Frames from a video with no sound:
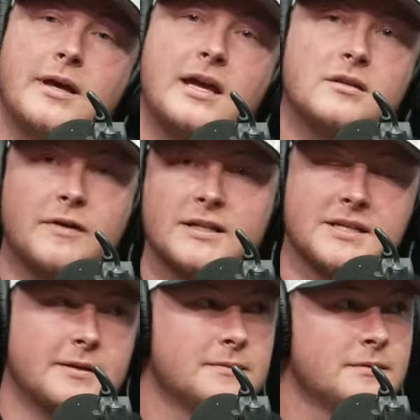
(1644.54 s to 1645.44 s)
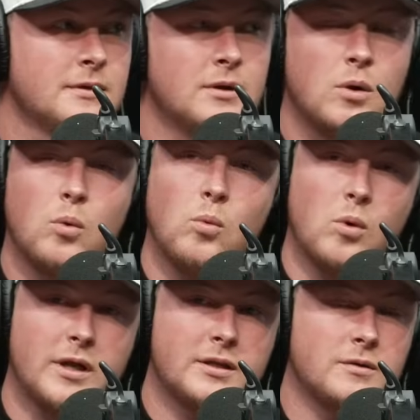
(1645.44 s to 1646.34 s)
Devontae,
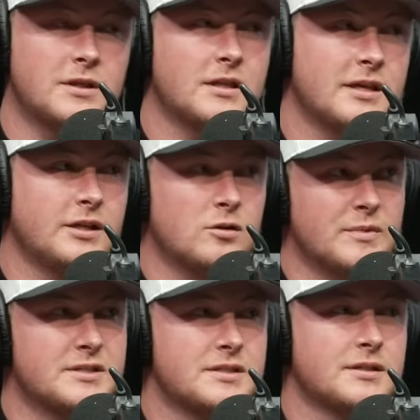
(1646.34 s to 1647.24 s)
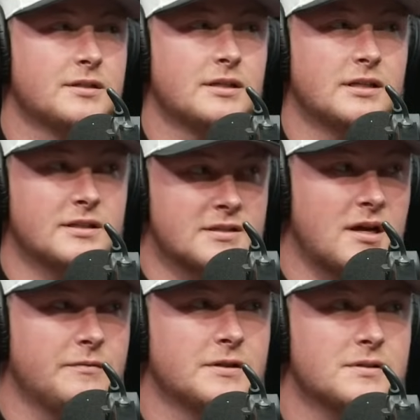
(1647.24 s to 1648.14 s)
what do you think that you're missing in this
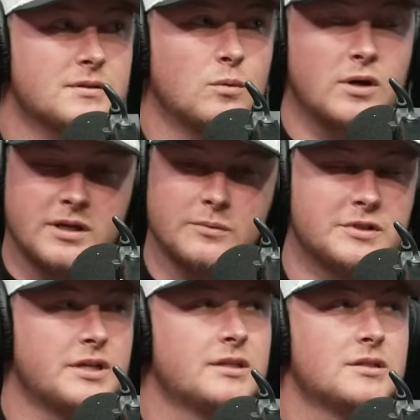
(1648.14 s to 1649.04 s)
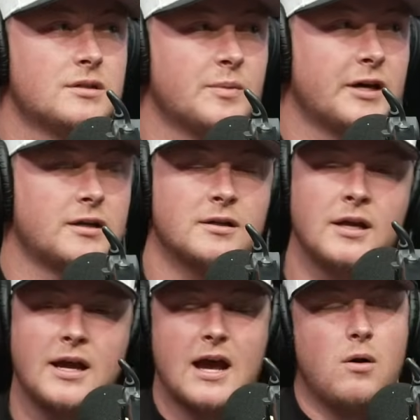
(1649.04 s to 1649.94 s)
offense? What can we change to do better?
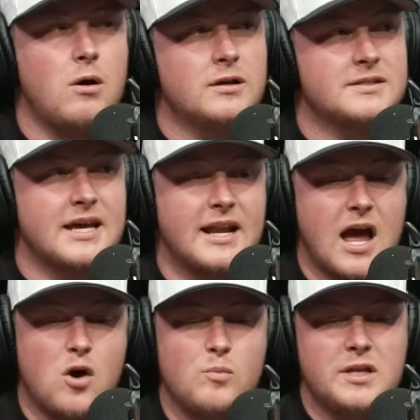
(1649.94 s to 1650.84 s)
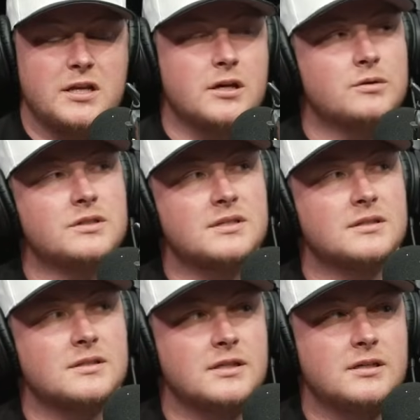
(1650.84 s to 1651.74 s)
How hard is that? How many coaches in
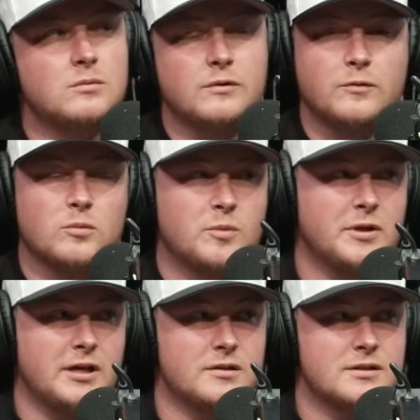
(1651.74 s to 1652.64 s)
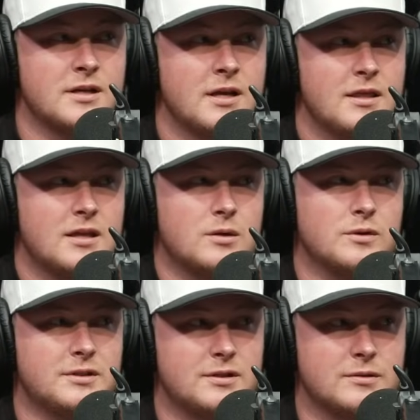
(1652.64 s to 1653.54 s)
this league were former players? They know
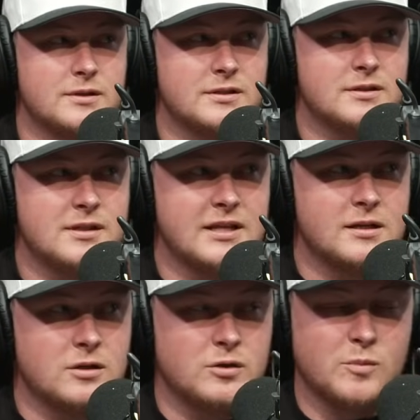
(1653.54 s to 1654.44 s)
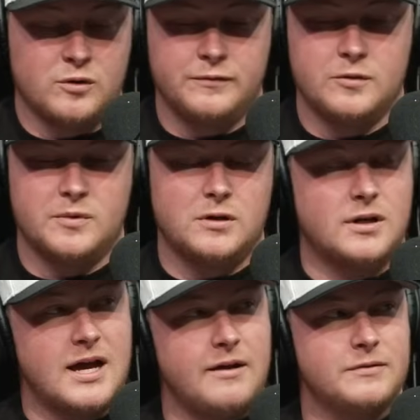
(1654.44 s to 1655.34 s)
what they're doing. They didn't learn more
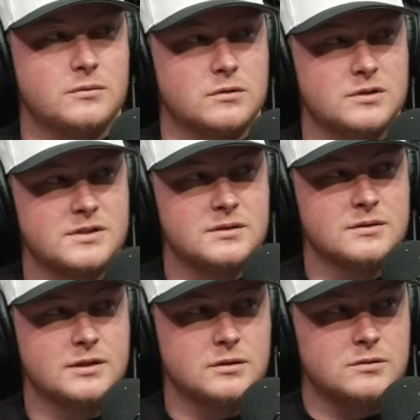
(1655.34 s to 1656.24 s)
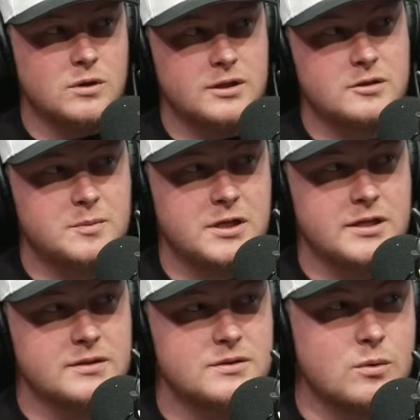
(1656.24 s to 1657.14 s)
football afterwards. Yep. They learned while they were
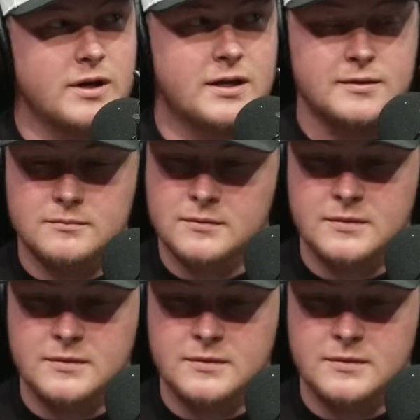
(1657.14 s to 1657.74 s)
playing. So why not?